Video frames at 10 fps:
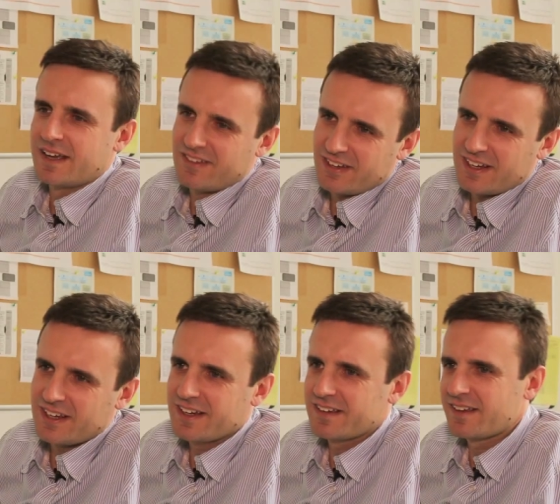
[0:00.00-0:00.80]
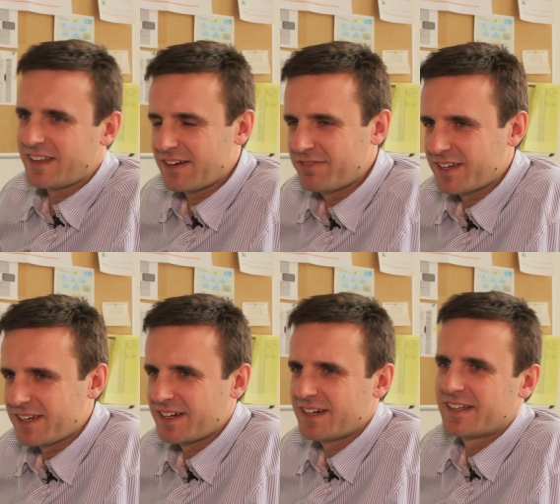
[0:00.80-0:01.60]
Nigeria, South
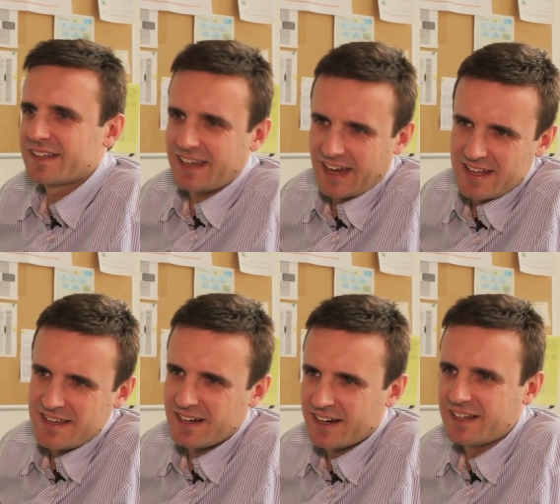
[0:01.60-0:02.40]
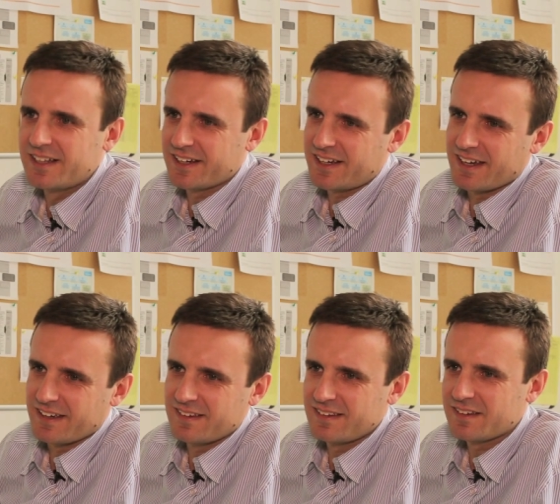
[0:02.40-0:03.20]
Africa, Kenya are clear
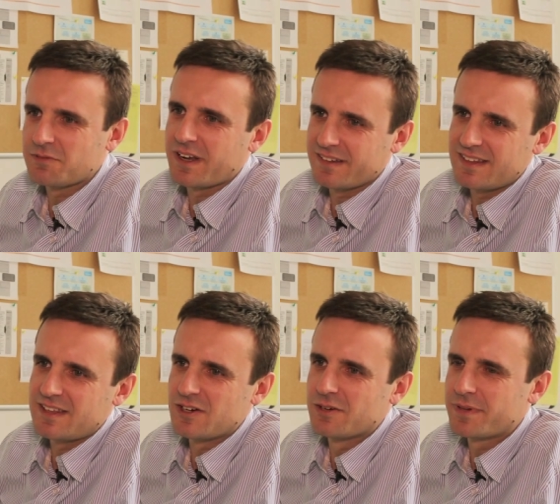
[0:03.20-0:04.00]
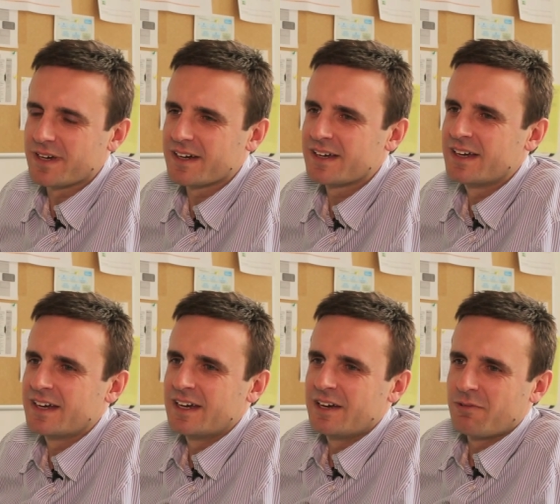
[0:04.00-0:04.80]
cases, as well as Ethiopia,
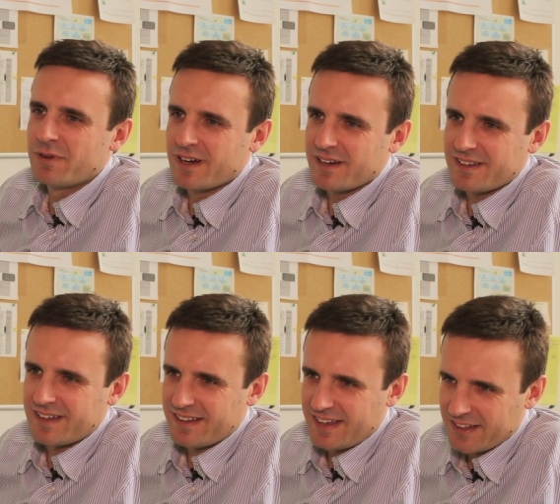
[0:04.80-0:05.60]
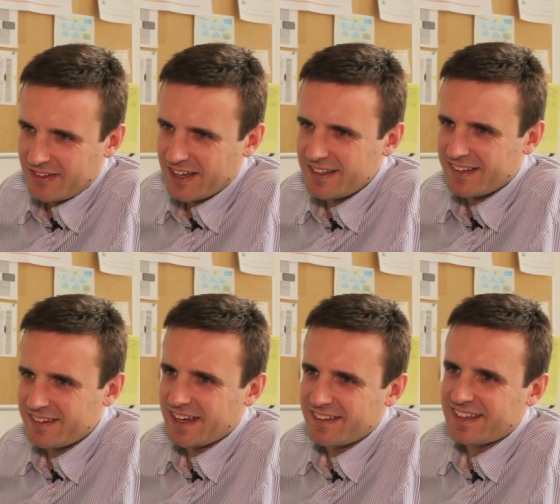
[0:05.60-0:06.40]
where agenda
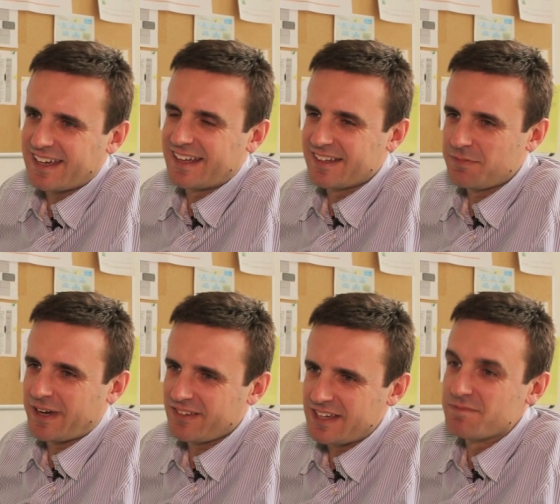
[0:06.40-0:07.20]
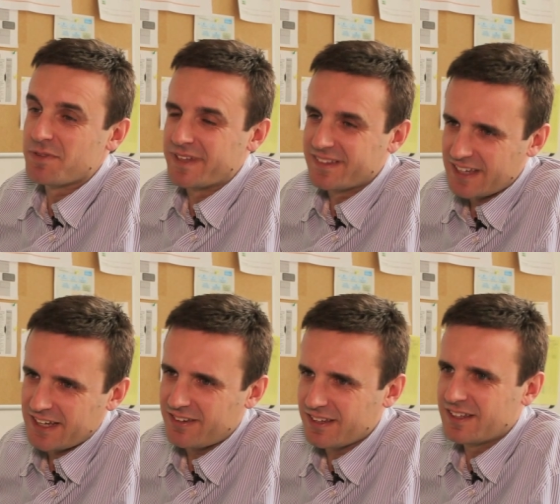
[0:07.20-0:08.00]
setting and especially
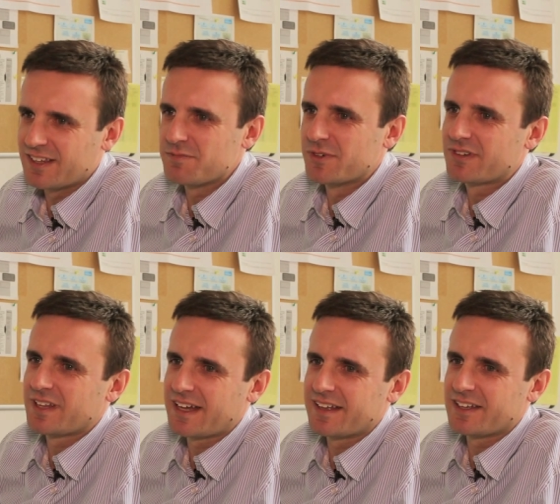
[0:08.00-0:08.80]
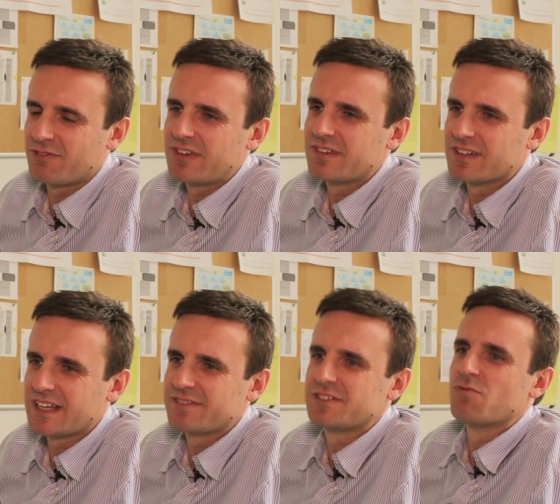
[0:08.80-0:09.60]
implementation is most likely at a regional
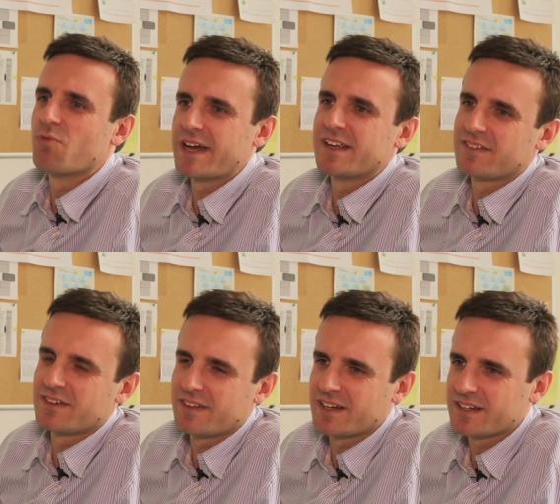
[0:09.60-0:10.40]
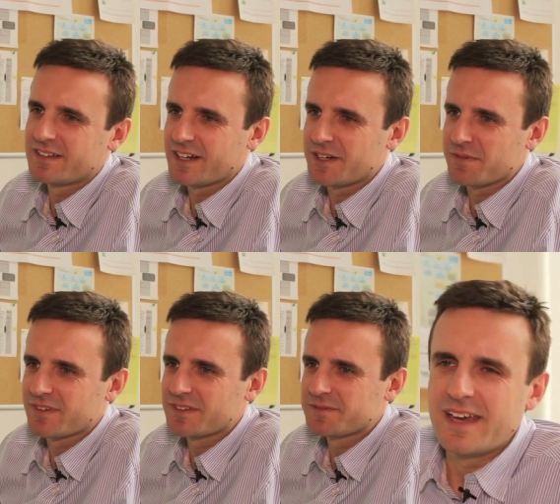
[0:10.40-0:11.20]
level when it's on their terms.